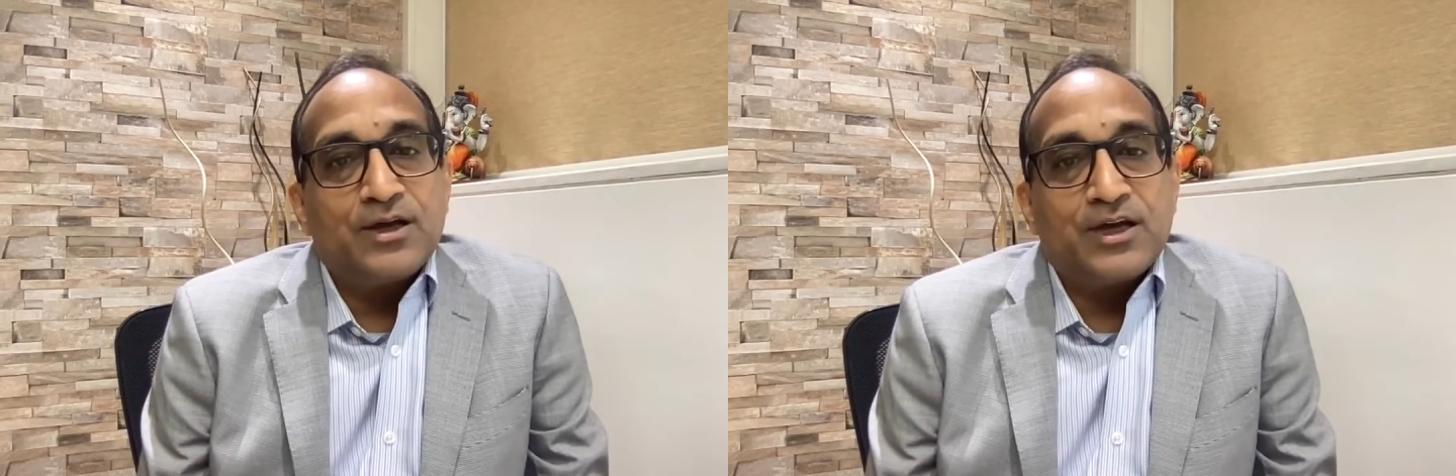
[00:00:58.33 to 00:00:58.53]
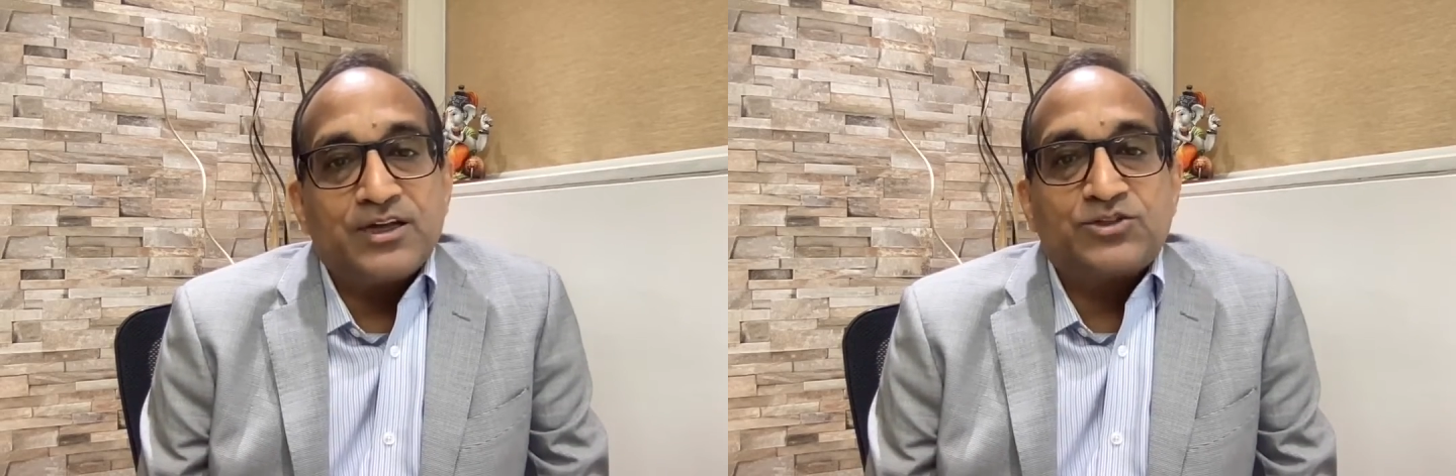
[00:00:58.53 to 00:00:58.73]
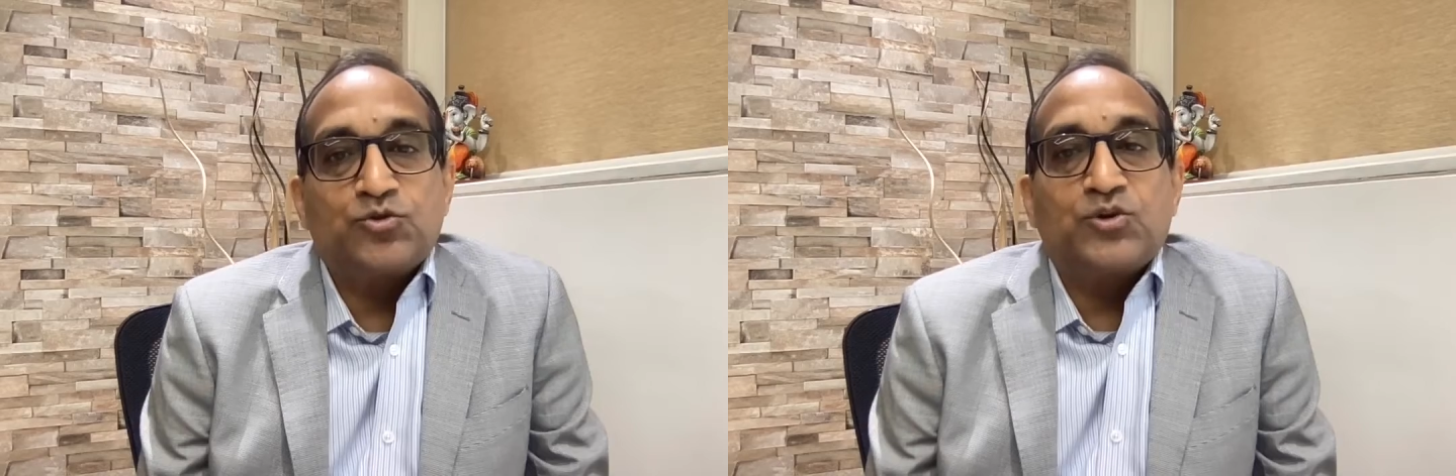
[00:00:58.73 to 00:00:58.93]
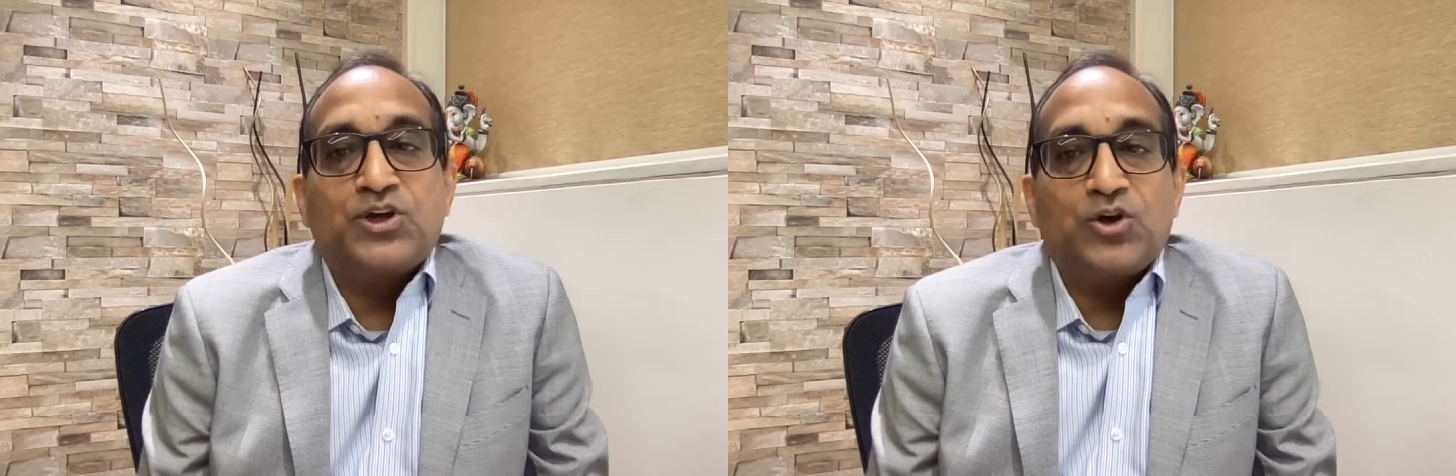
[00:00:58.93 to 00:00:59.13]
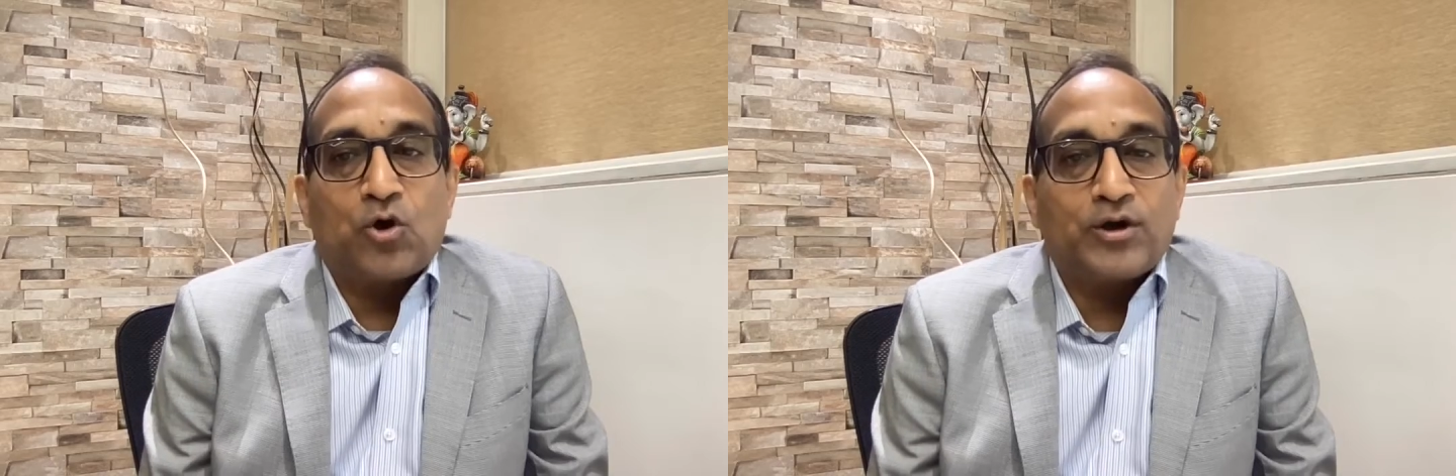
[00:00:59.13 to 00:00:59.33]
is to
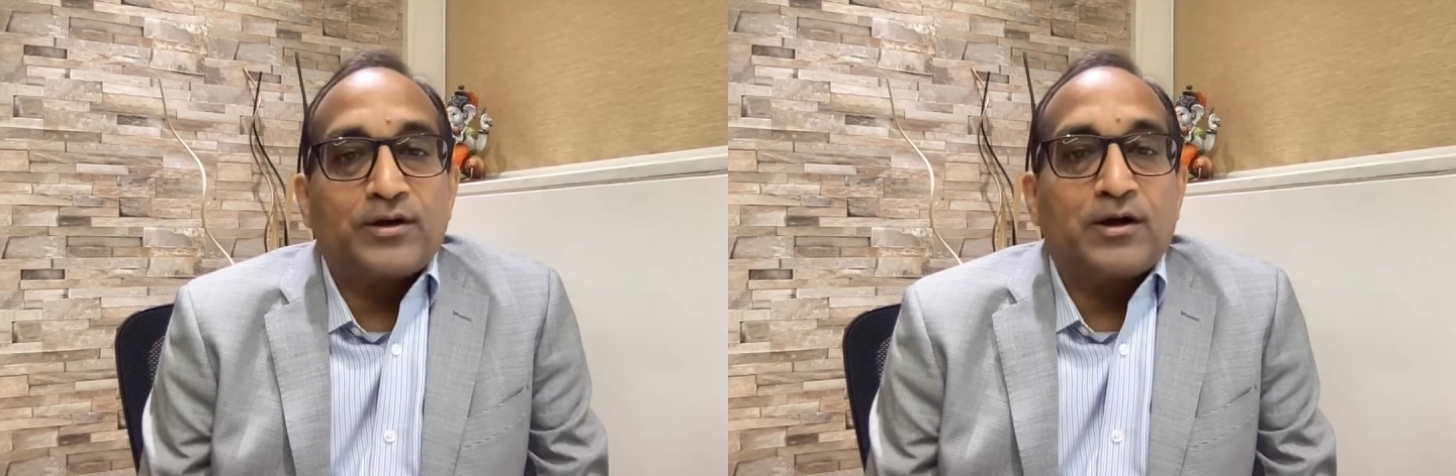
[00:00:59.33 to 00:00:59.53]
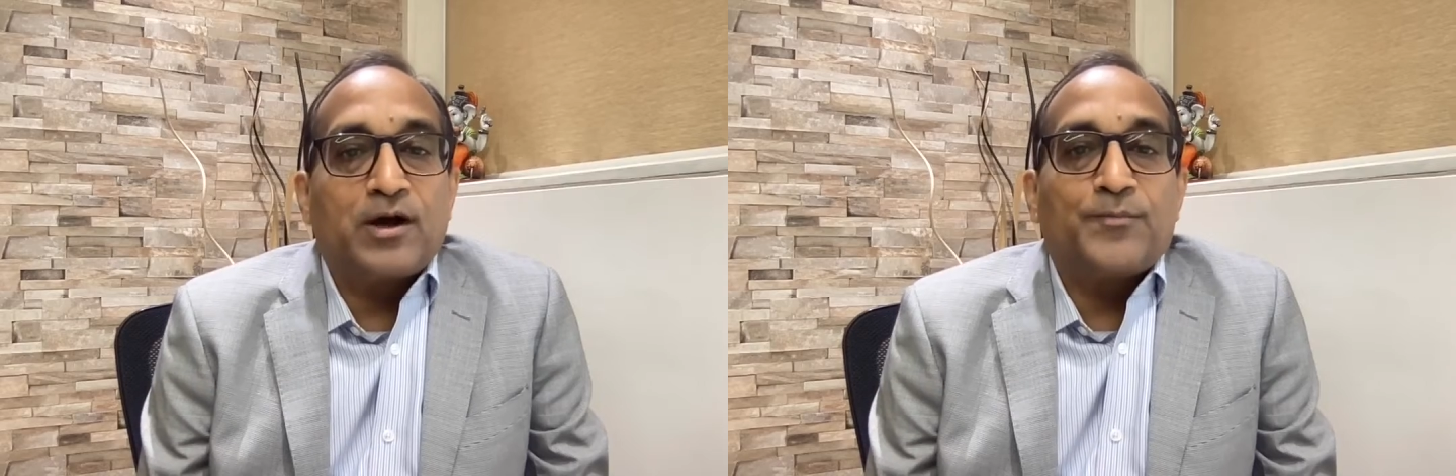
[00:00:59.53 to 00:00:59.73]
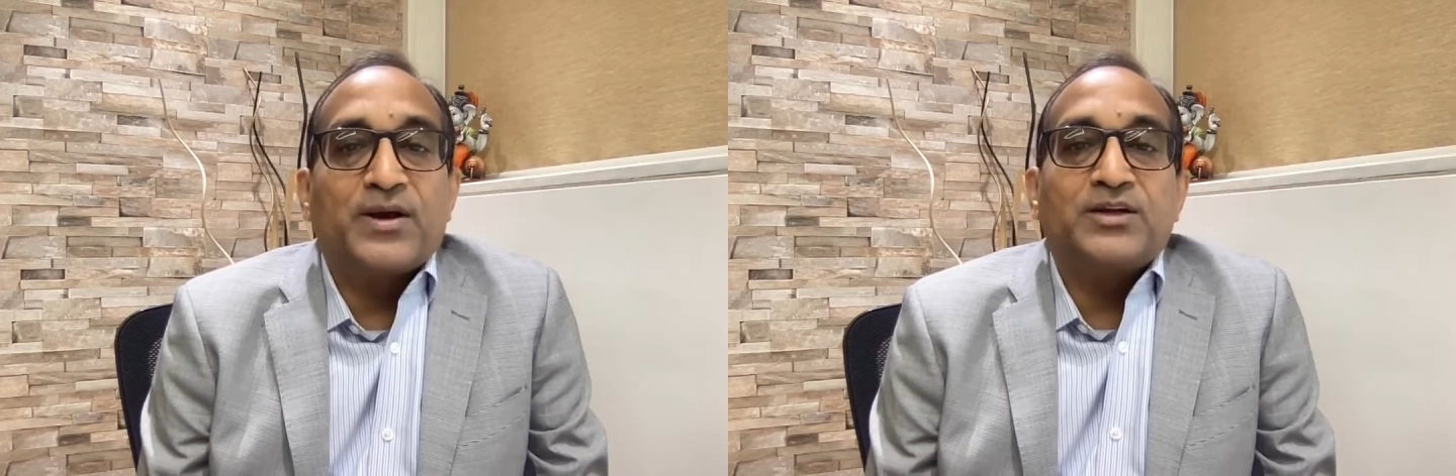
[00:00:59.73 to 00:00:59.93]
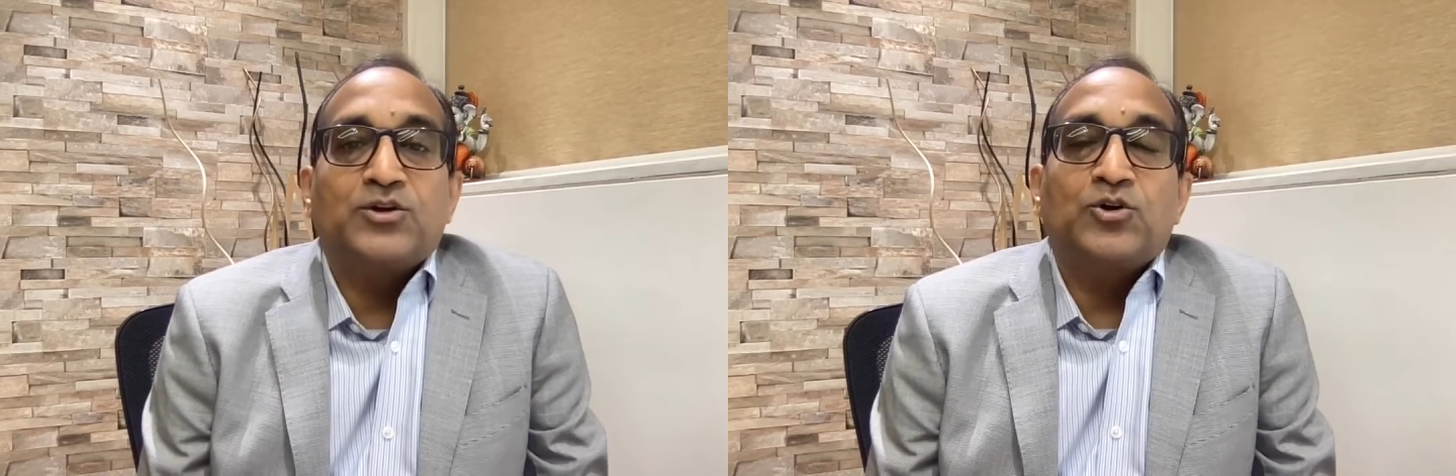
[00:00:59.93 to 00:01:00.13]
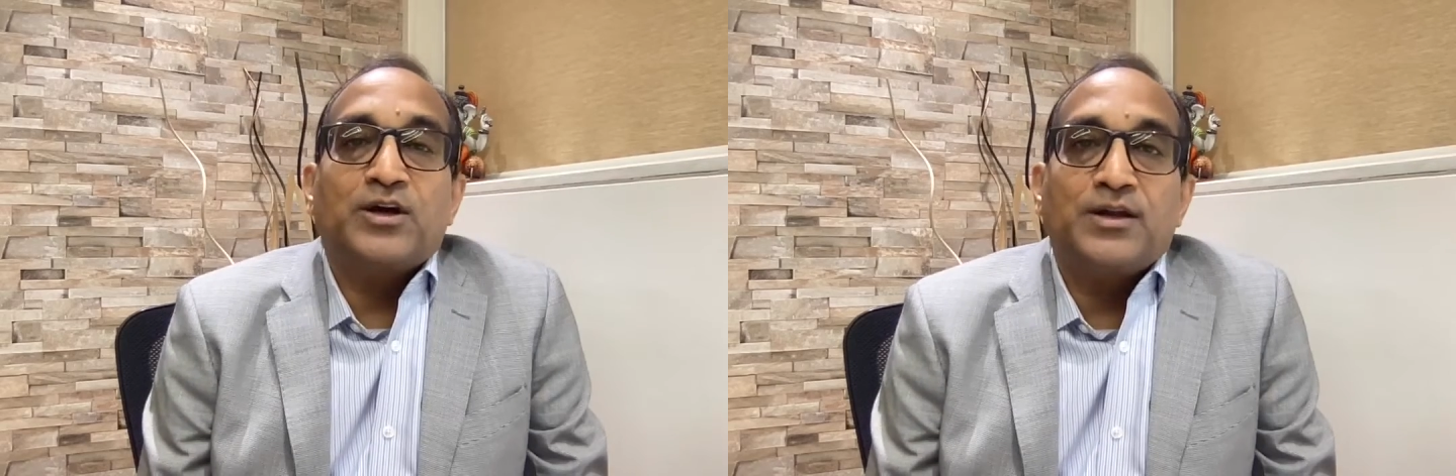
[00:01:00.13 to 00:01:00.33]
cure a particular